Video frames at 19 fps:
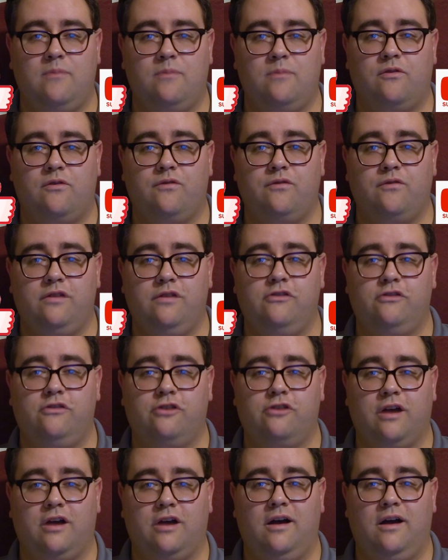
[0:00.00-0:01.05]
for
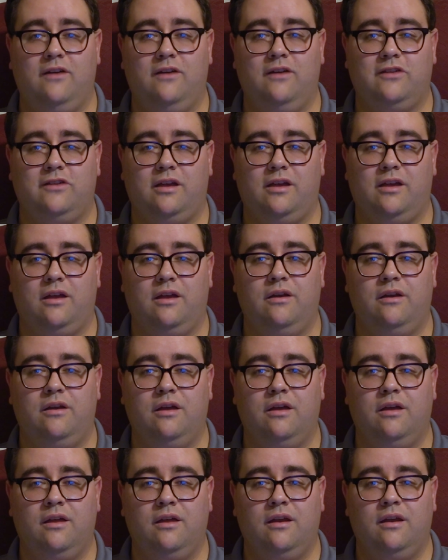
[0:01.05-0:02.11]
future content.
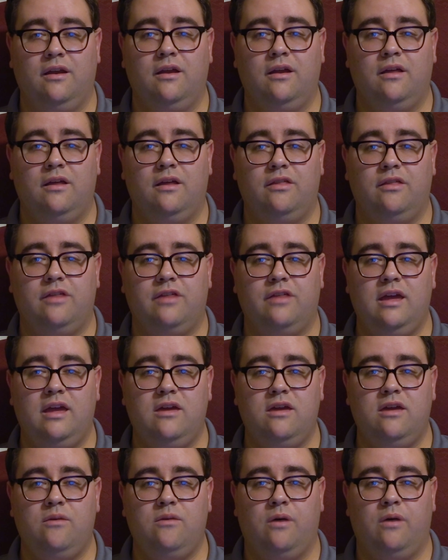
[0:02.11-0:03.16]

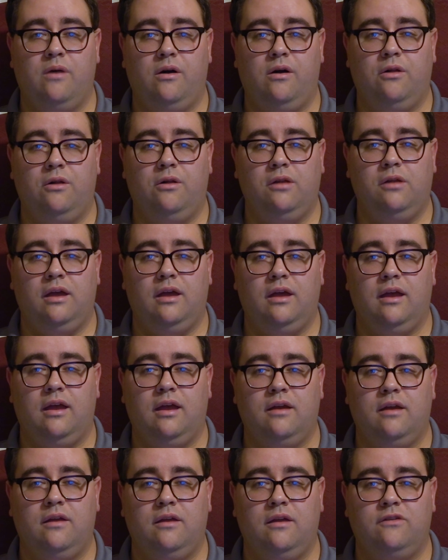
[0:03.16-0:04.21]
Thank you all,
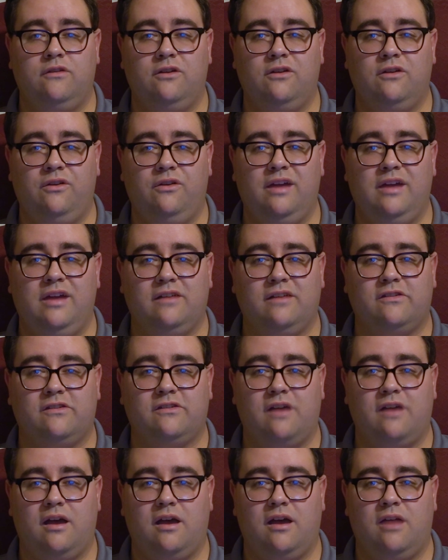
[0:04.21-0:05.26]
and until
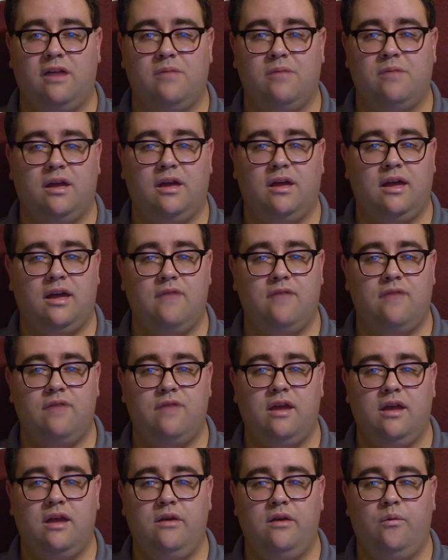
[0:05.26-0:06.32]
next time, have
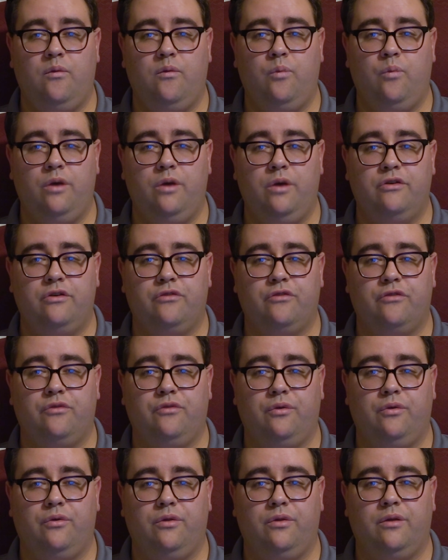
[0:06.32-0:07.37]
a
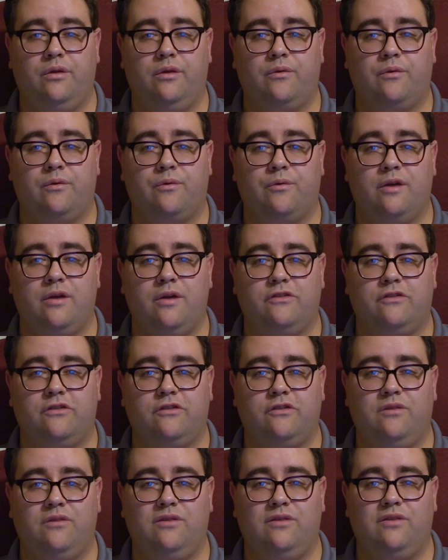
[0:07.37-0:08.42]
wonderful rest
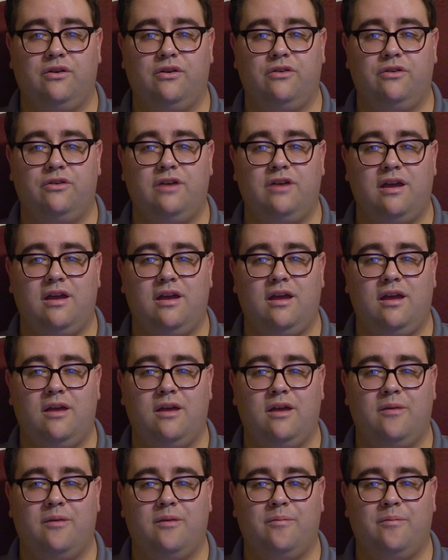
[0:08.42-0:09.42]
of your day.